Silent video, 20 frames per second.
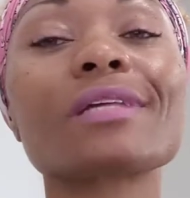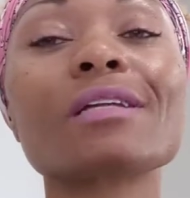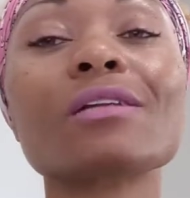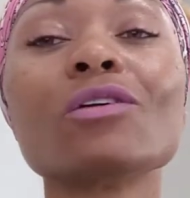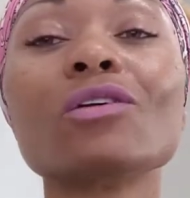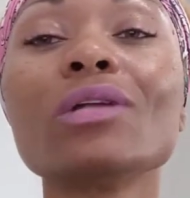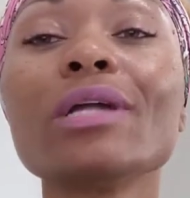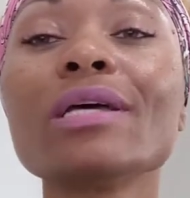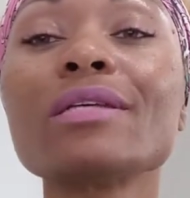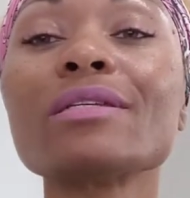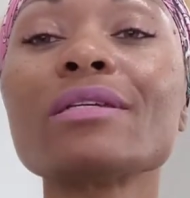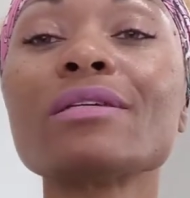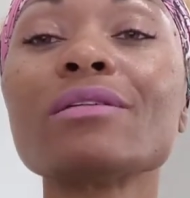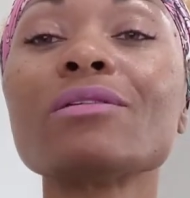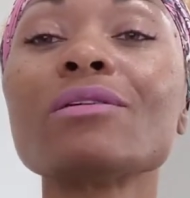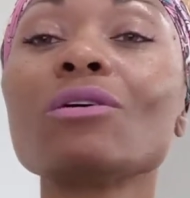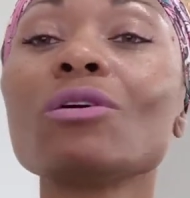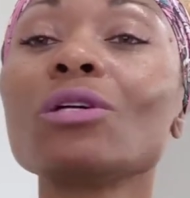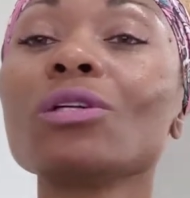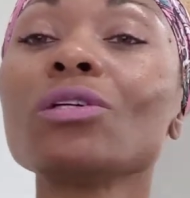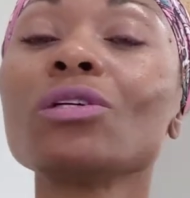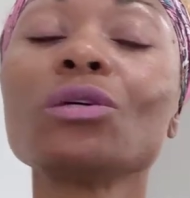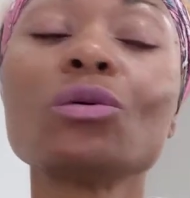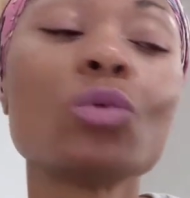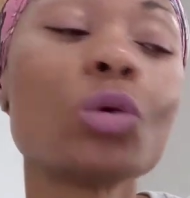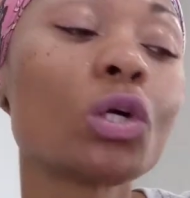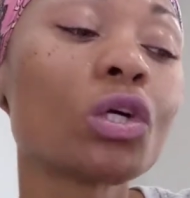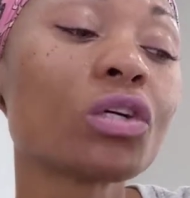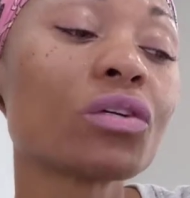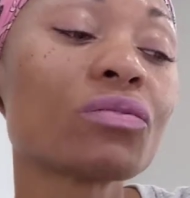a little lesson or a
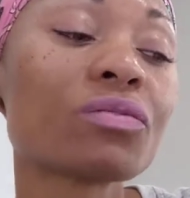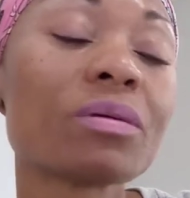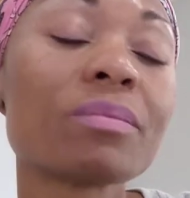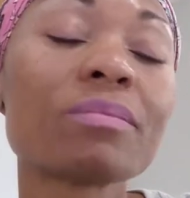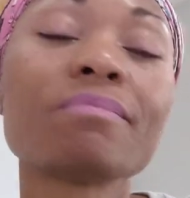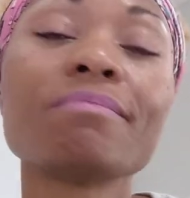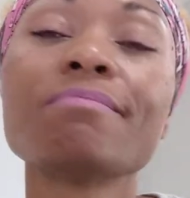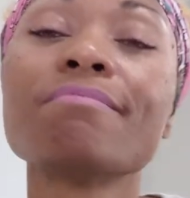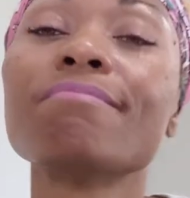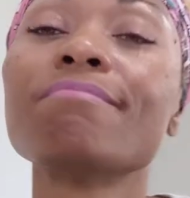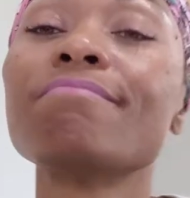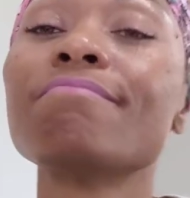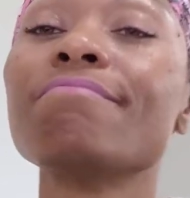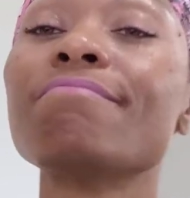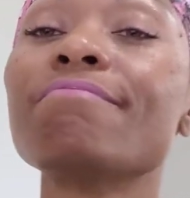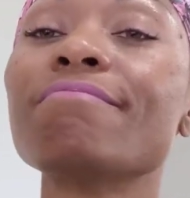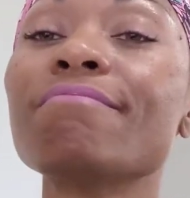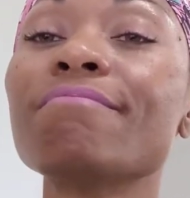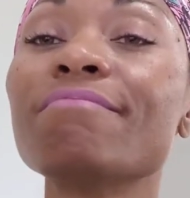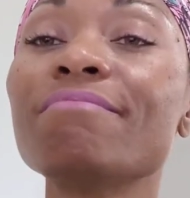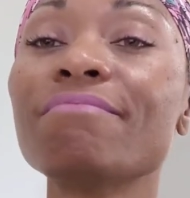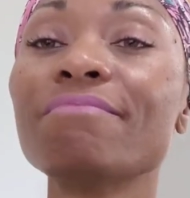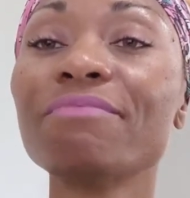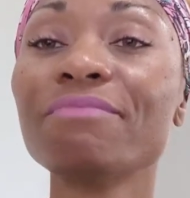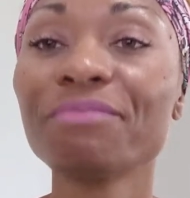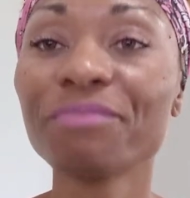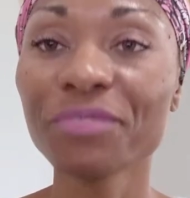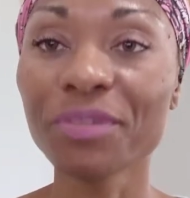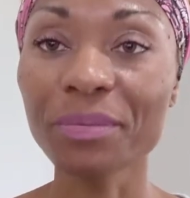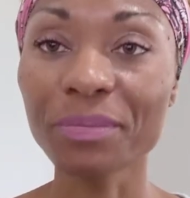little word from
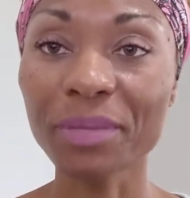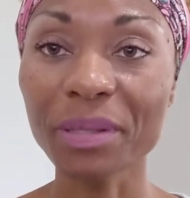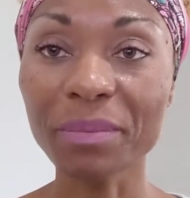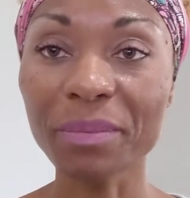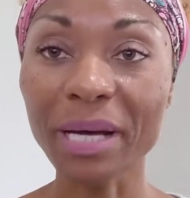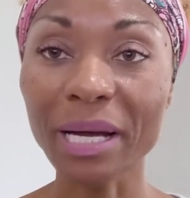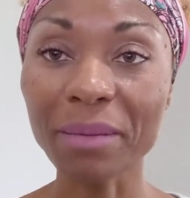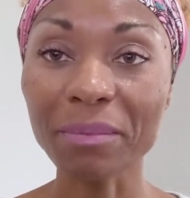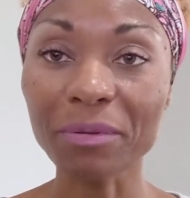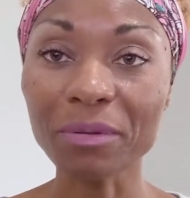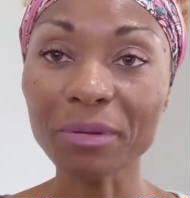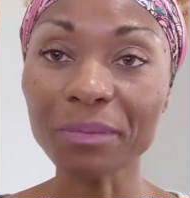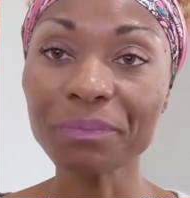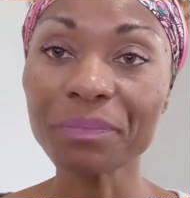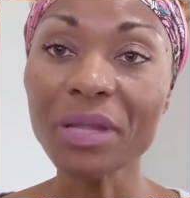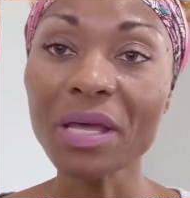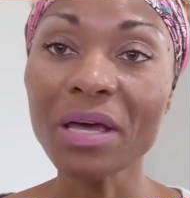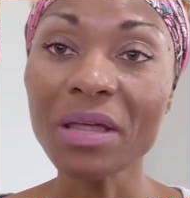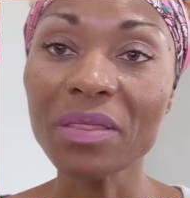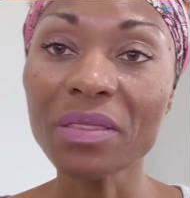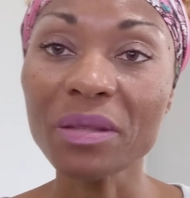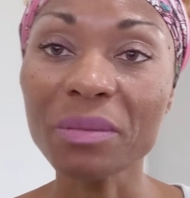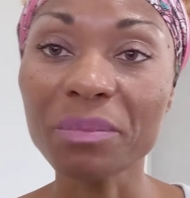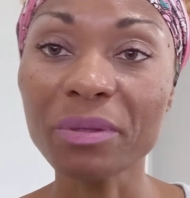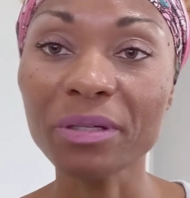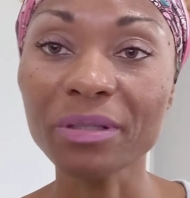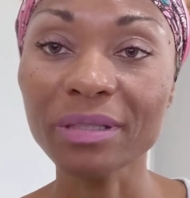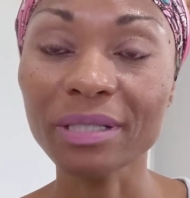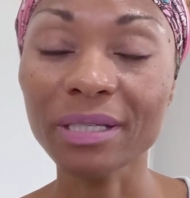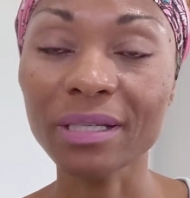the Bible, the
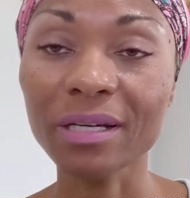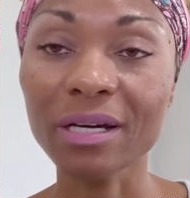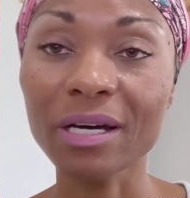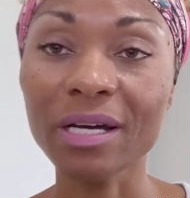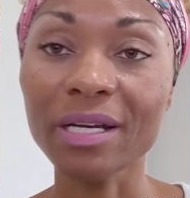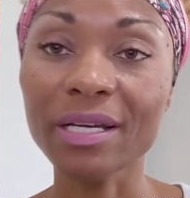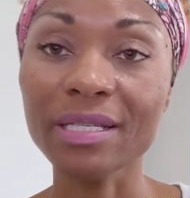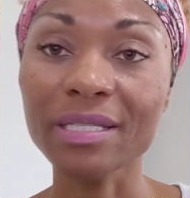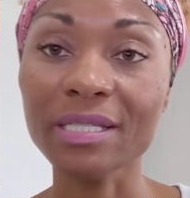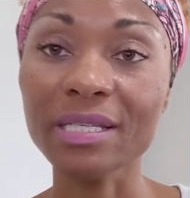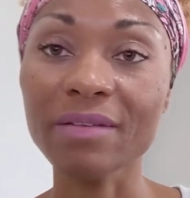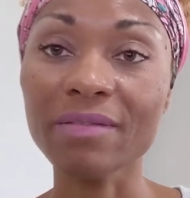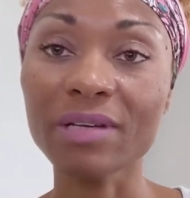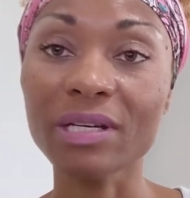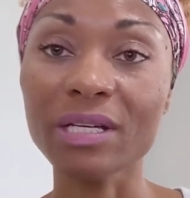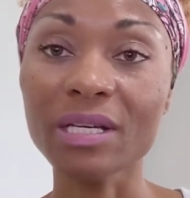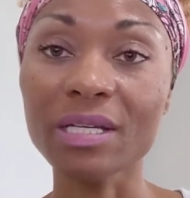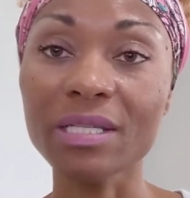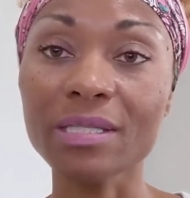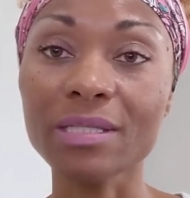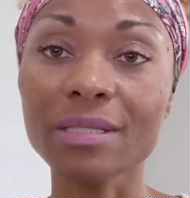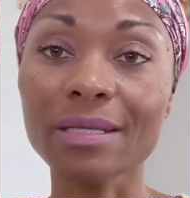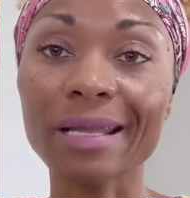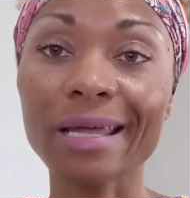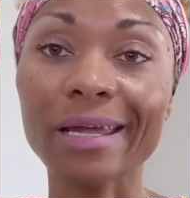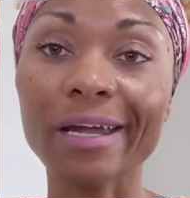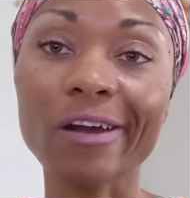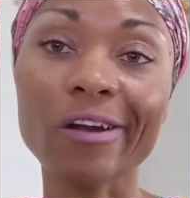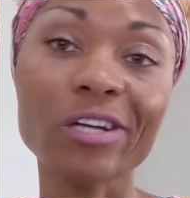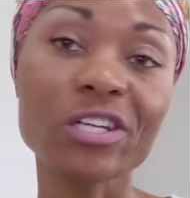book that God has given us,
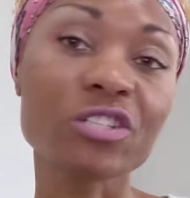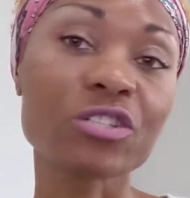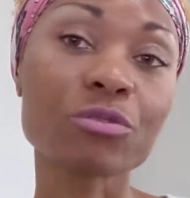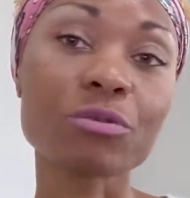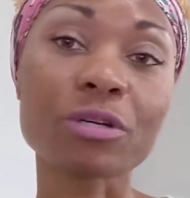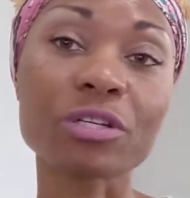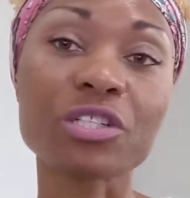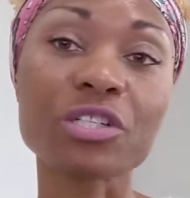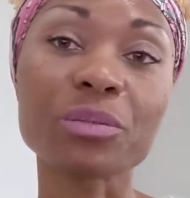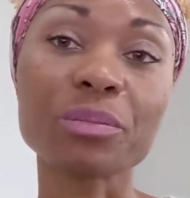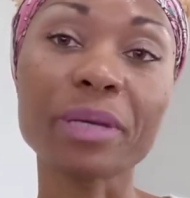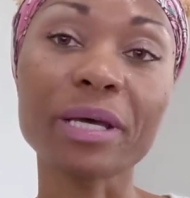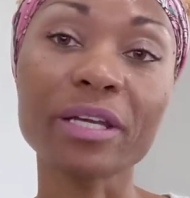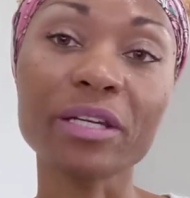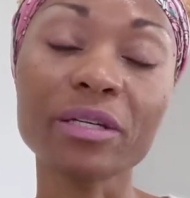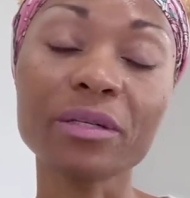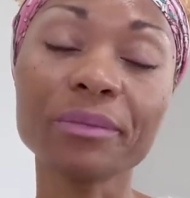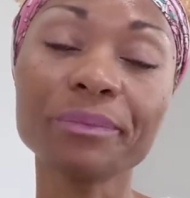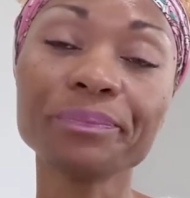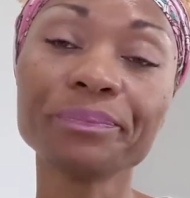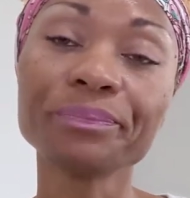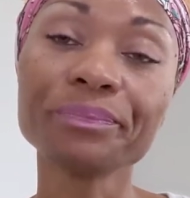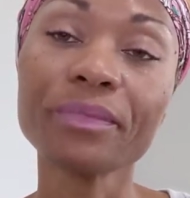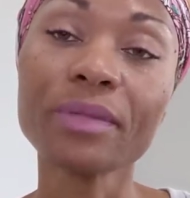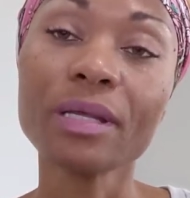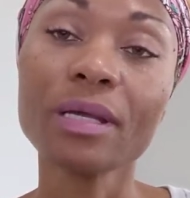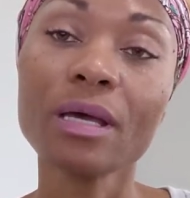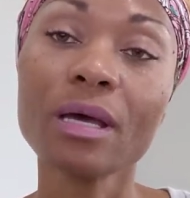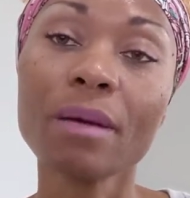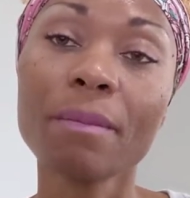like our instruction manual.
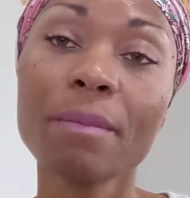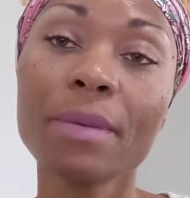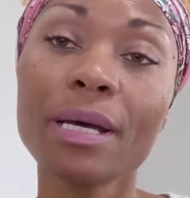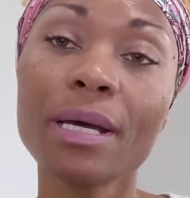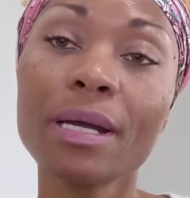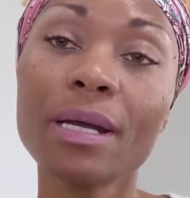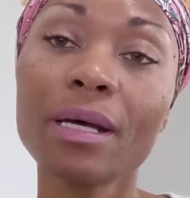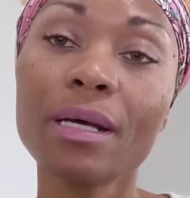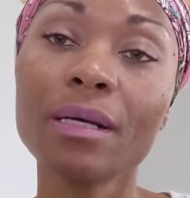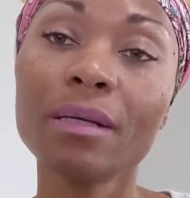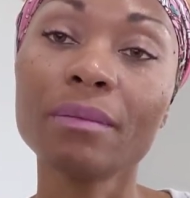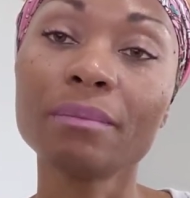But